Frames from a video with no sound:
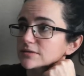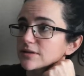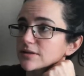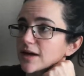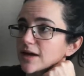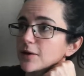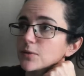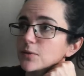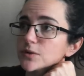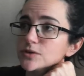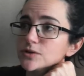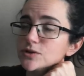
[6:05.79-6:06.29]

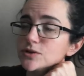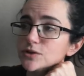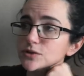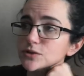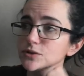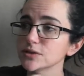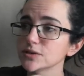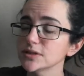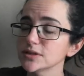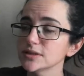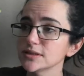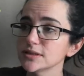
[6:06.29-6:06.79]
I want you
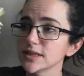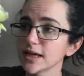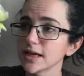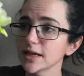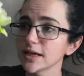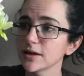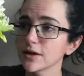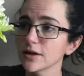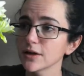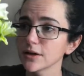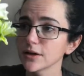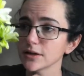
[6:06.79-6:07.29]
to
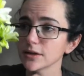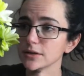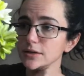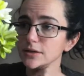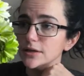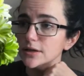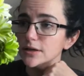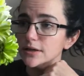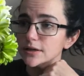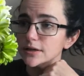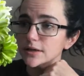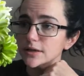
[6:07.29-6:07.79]
take a
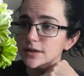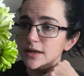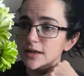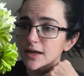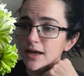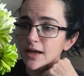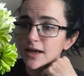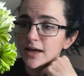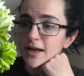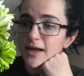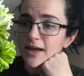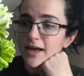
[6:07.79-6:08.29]
look
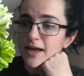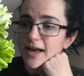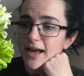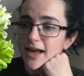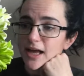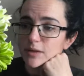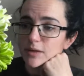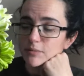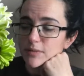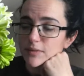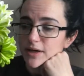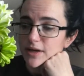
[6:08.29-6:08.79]

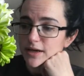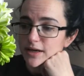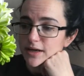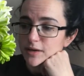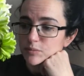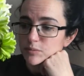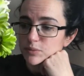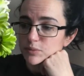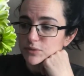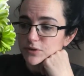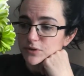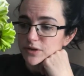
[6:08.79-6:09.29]
at my
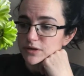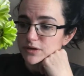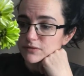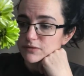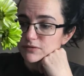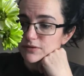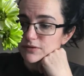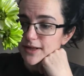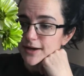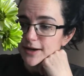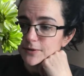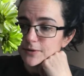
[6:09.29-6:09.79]
pretty
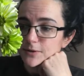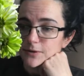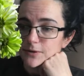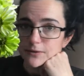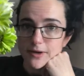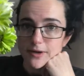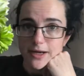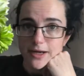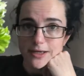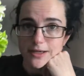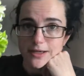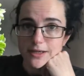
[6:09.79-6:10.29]
flower
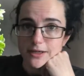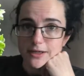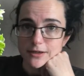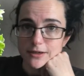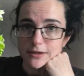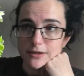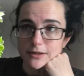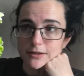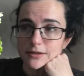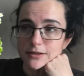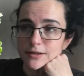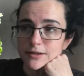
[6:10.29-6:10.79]
right
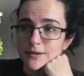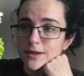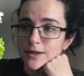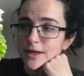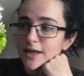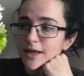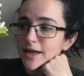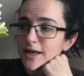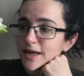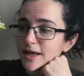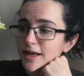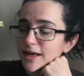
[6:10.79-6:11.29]
here,
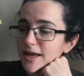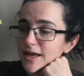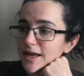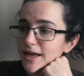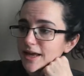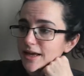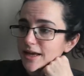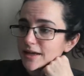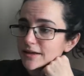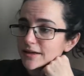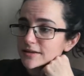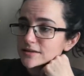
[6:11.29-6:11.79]

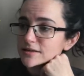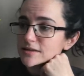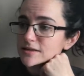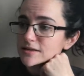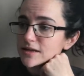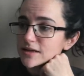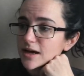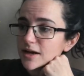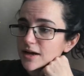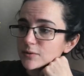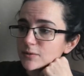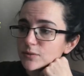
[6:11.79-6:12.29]
and
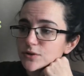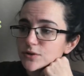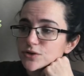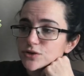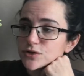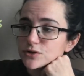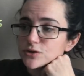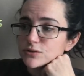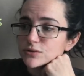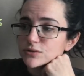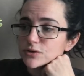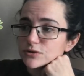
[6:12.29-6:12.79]
I want
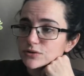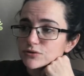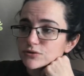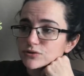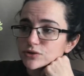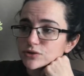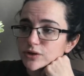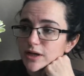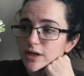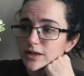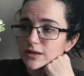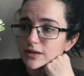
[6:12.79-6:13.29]
you to
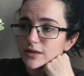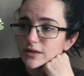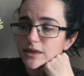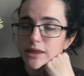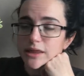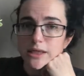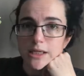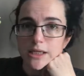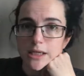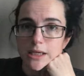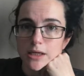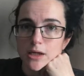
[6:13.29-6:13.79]
try to
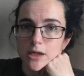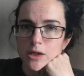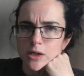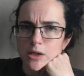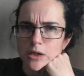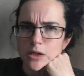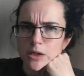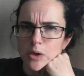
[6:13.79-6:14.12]
think,